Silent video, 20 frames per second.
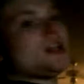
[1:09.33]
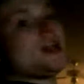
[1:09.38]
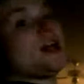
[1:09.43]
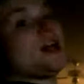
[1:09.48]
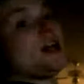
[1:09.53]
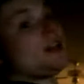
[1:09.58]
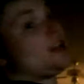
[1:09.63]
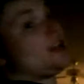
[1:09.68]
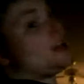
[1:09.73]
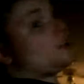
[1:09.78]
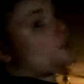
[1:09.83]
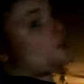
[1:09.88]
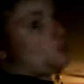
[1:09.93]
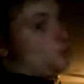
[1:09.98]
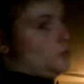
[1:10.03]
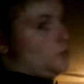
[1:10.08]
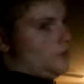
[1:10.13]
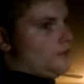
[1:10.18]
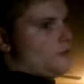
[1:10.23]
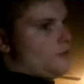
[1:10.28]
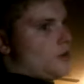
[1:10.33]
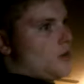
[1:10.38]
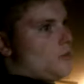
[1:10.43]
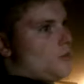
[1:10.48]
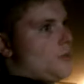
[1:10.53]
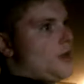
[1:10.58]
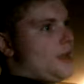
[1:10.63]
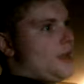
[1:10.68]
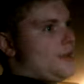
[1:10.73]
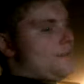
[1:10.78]
and that's really far
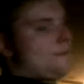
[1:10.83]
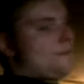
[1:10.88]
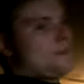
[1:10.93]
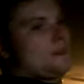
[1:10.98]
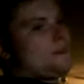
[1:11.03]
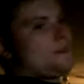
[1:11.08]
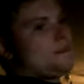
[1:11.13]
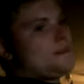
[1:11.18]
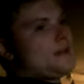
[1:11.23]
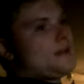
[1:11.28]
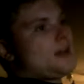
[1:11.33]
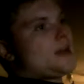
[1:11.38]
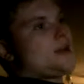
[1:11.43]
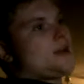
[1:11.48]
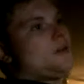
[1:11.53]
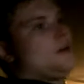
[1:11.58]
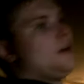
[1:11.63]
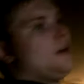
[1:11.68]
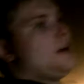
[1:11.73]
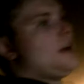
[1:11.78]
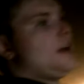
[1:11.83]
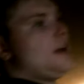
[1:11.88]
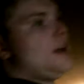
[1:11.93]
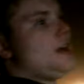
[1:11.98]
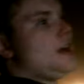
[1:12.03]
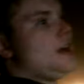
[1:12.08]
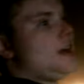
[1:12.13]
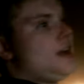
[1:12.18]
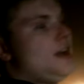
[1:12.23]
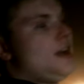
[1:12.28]
away. Now,
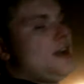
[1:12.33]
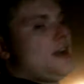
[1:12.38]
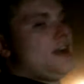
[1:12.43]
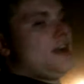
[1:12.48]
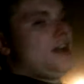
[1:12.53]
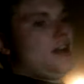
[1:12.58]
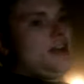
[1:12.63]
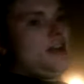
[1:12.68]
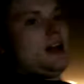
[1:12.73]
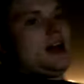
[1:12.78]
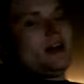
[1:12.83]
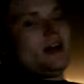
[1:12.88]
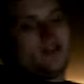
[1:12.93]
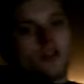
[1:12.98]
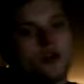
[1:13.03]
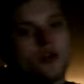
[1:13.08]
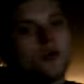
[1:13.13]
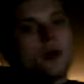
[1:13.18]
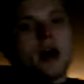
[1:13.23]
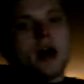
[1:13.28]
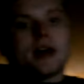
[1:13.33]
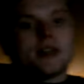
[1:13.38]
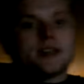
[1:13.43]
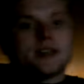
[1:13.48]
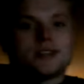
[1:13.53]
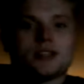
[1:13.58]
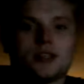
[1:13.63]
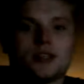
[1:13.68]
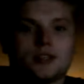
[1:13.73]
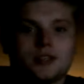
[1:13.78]
I don't know why that's
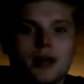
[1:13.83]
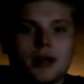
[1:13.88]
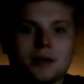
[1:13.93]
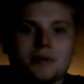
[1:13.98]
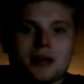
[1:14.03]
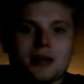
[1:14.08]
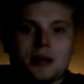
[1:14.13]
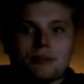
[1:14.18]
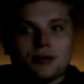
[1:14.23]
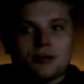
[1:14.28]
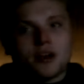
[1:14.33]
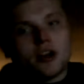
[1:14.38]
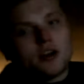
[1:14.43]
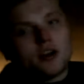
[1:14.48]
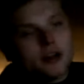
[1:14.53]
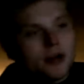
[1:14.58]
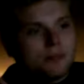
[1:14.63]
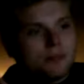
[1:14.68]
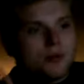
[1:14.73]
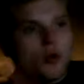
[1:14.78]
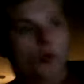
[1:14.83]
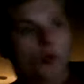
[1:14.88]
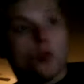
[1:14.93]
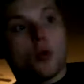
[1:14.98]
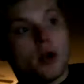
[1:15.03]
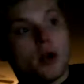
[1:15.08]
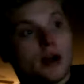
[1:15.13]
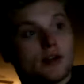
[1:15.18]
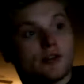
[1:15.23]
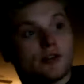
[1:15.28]
in the topic I put on here, but
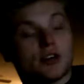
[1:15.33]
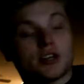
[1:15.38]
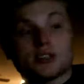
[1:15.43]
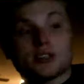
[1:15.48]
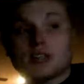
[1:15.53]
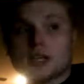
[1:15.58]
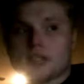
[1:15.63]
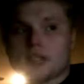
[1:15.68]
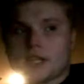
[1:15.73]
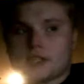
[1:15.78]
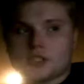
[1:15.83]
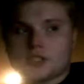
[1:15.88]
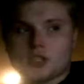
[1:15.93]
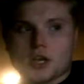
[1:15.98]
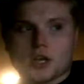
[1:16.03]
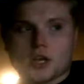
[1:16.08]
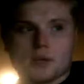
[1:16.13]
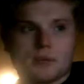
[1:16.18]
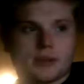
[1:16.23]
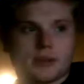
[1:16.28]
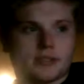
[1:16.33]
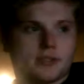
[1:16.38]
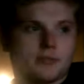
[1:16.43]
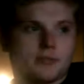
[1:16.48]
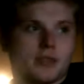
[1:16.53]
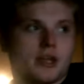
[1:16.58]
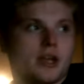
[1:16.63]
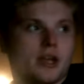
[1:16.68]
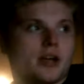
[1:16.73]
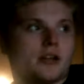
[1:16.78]
whatever. Now, let's talk about
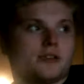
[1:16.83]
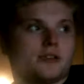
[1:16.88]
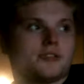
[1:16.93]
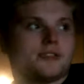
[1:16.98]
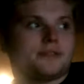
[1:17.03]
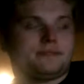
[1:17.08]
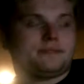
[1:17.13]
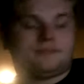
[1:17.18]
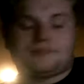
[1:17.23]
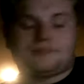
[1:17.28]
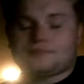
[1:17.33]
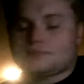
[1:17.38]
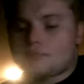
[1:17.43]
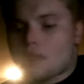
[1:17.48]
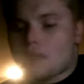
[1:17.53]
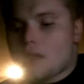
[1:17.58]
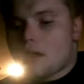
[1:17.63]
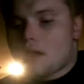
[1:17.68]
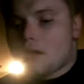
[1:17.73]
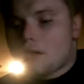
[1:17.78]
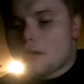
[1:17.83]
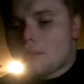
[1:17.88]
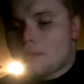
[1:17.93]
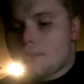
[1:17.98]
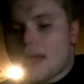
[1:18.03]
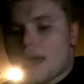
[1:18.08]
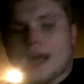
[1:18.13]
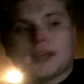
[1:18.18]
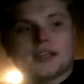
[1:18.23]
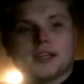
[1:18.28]
something else.
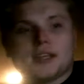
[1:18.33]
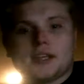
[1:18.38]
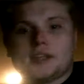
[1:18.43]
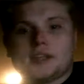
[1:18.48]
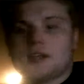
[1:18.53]
Back in,